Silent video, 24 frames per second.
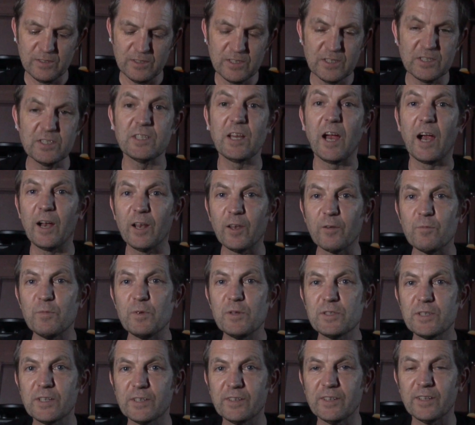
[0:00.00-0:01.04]
style of
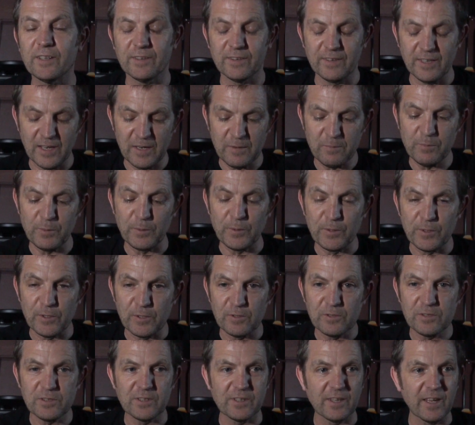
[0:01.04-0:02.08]
music that they
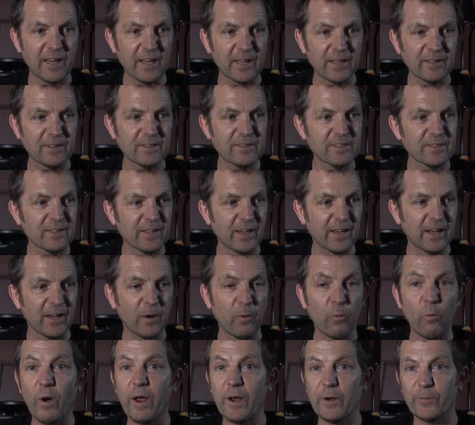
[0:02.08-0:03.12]
produced that
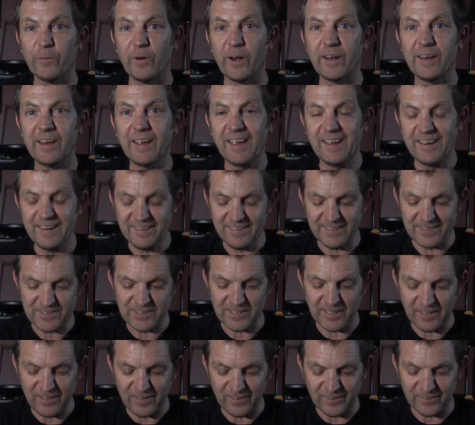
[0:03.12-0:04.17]
uh, white reggae as
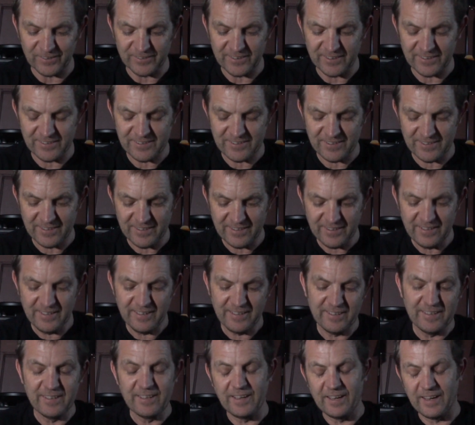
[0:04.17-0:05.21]
they called it
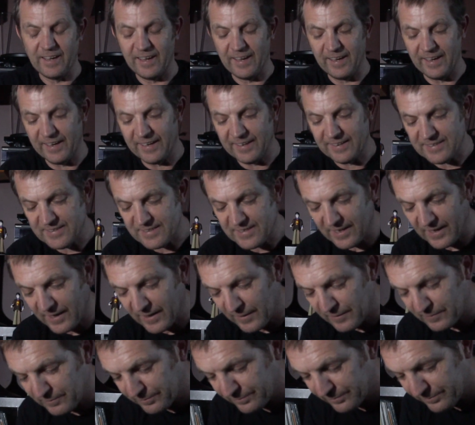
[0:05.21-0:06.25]
and
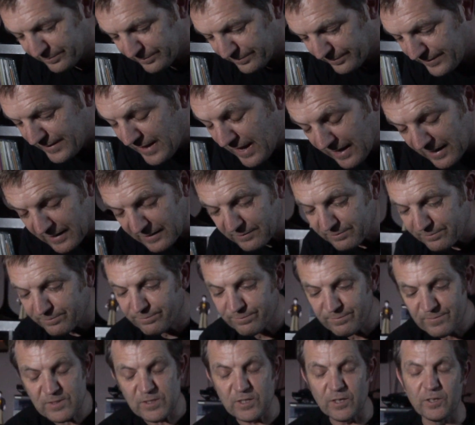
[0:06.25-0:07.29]
um, yeah
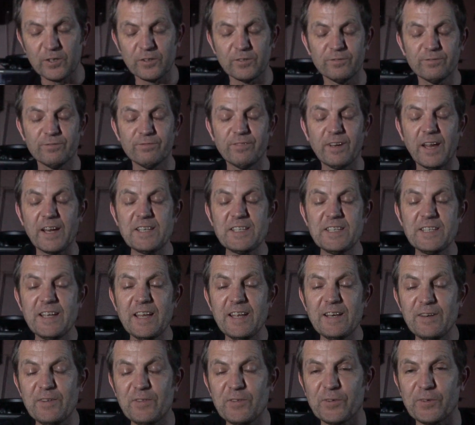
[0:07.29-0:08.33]
so
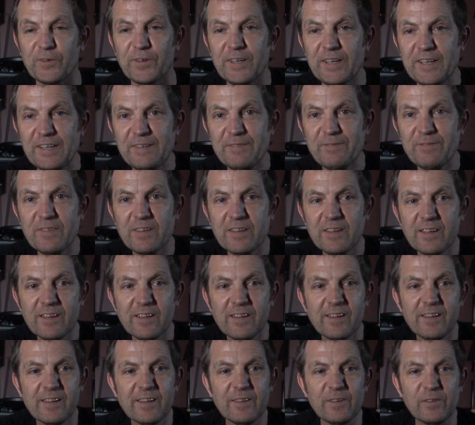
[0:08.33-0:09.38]
1983
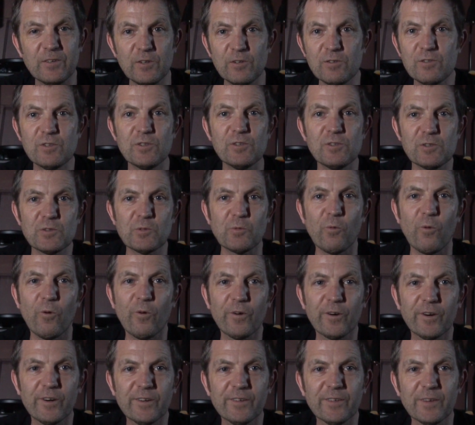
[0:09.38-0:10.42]
u2's
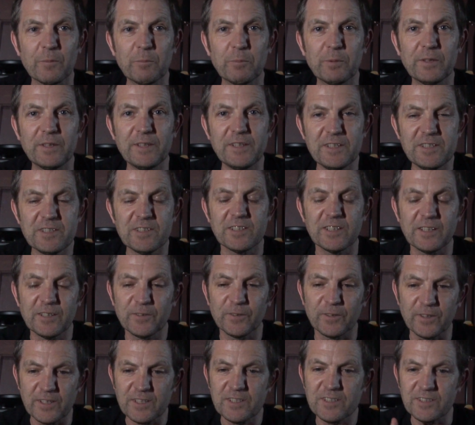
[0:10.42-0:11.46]
war the police
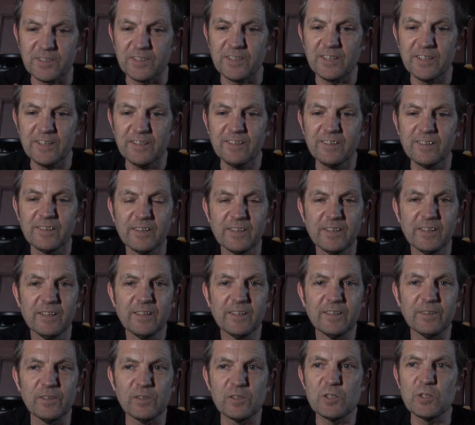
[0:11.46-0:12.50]
synchronicity
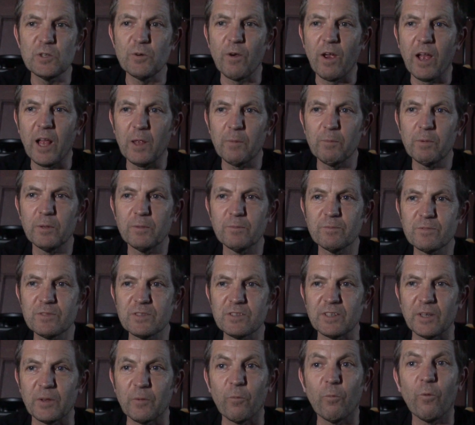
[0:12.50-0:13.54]
the two
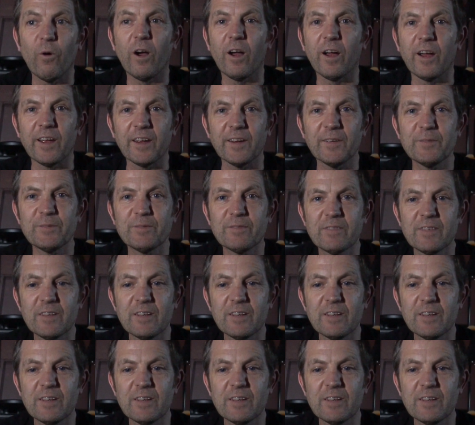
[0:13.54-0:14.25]
albums and why